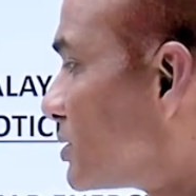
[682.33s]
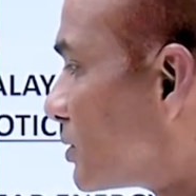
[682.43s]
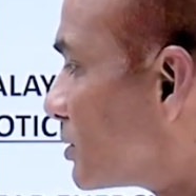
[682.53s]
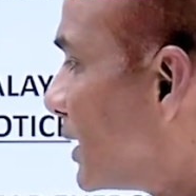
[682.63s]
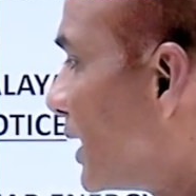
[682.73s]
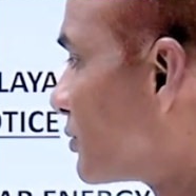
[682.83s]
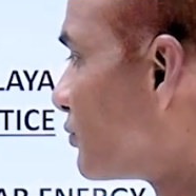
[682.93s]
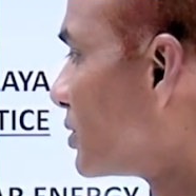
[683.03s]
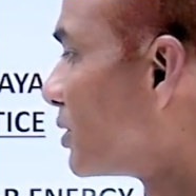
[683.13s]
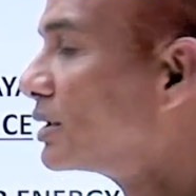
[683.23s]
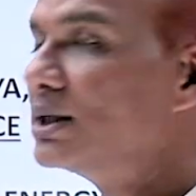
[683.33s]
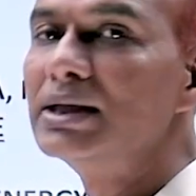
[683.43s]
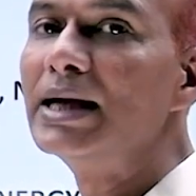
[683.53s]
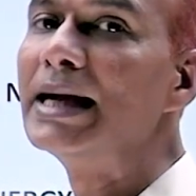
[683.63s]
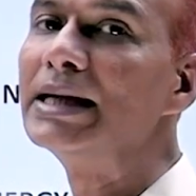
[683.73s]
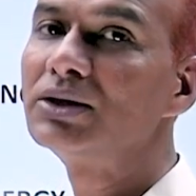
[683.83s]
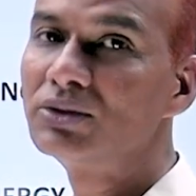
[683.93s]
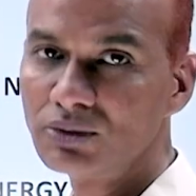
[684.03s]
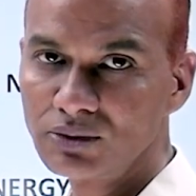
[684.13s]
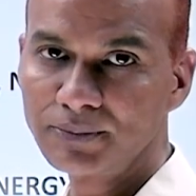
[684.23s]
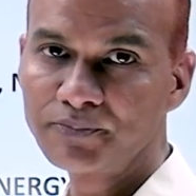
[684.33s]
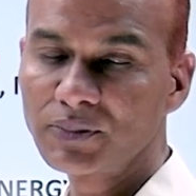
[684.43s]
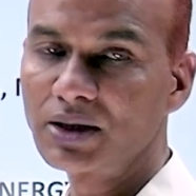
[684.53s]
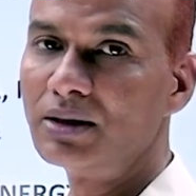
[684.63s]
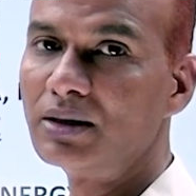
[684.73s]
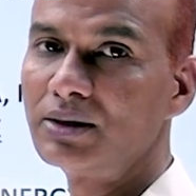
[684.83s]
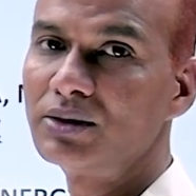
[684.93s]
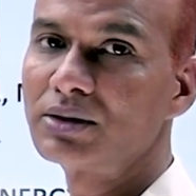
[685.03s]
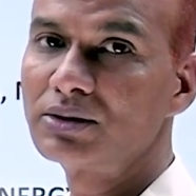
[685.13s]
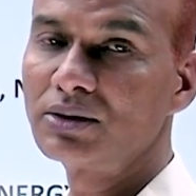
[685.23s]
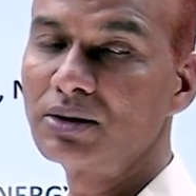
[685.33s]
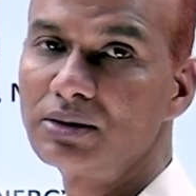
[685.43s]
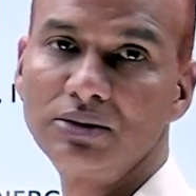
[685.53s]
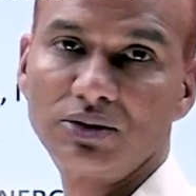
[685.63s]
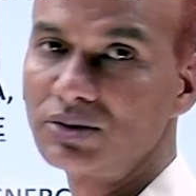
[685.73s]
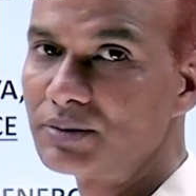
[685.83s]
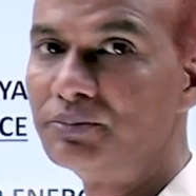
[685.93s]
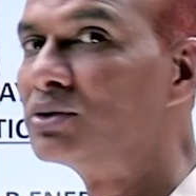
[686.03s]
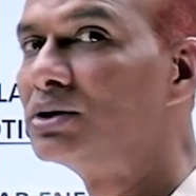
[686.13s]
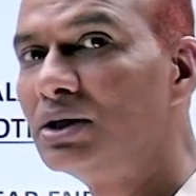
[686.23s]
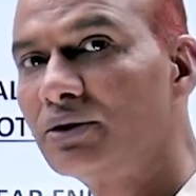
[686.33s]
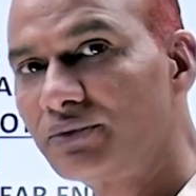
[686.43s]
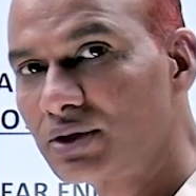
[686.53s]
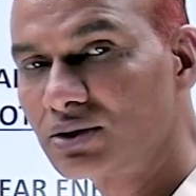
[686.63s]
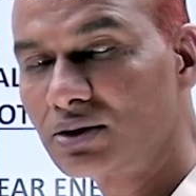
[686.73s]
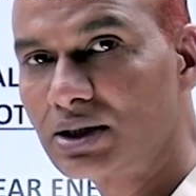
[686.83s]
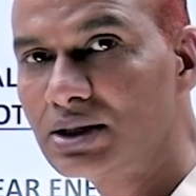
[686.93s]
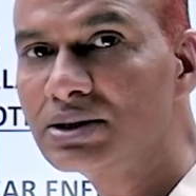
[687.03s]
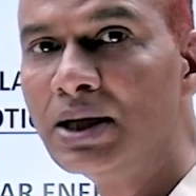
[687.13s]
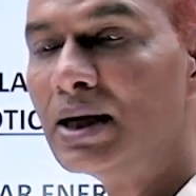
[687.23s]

So that would only add to to the beauty of your notice